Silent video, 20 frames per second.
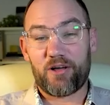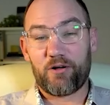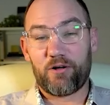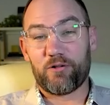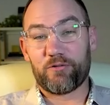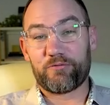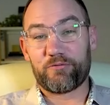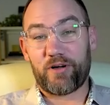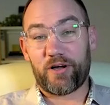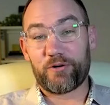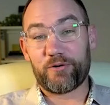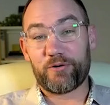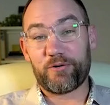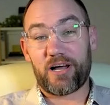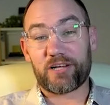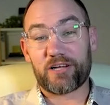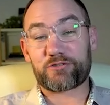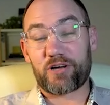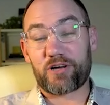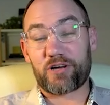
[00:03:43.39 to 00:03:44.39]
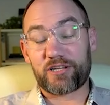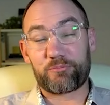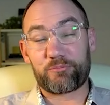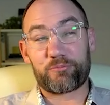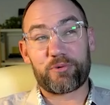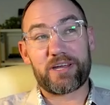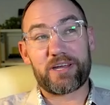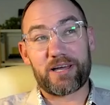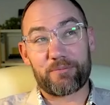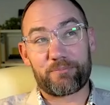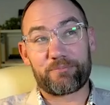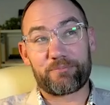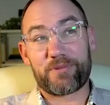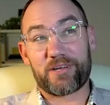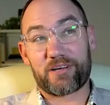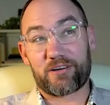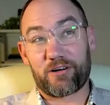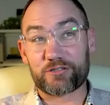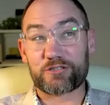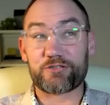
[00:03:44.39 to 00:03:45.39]
Although I tried to bring up the
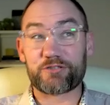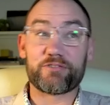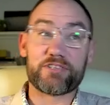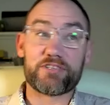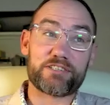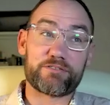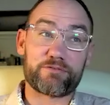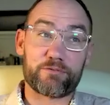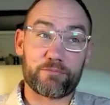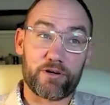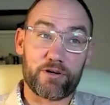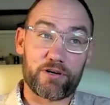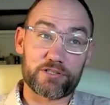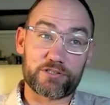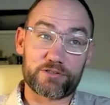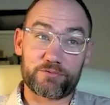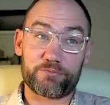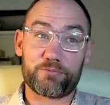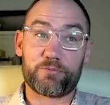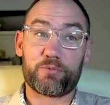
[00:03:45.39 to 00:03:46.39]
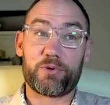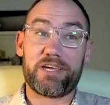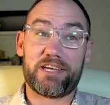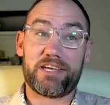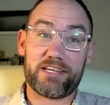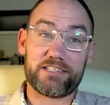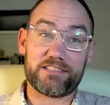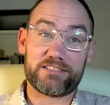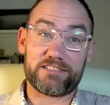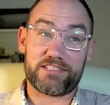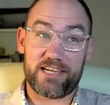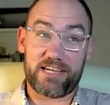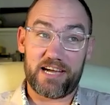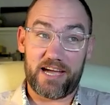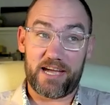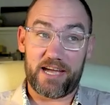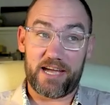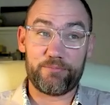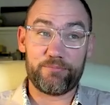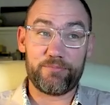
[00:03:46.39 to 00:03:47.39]
controversy from last weekend's
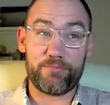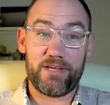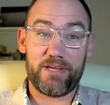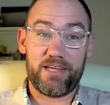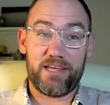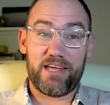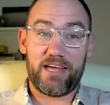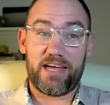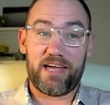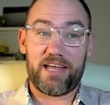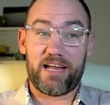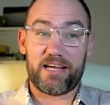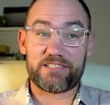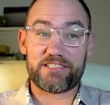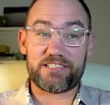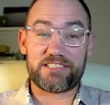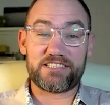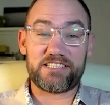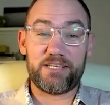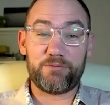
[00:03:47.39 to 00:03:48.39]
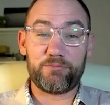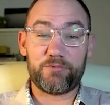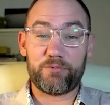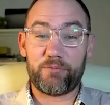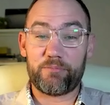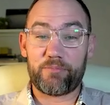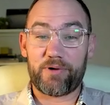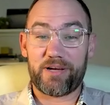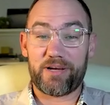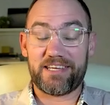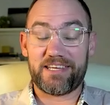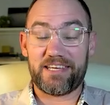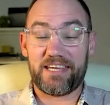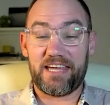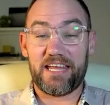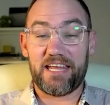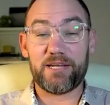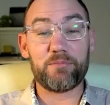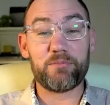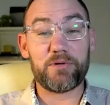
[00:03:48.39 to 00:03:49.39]
game, and I just seem to be making
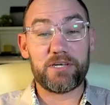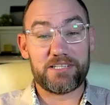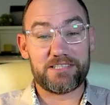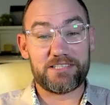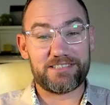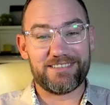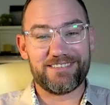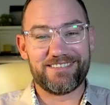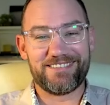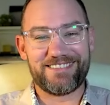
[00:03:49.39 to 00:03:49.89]
enemies.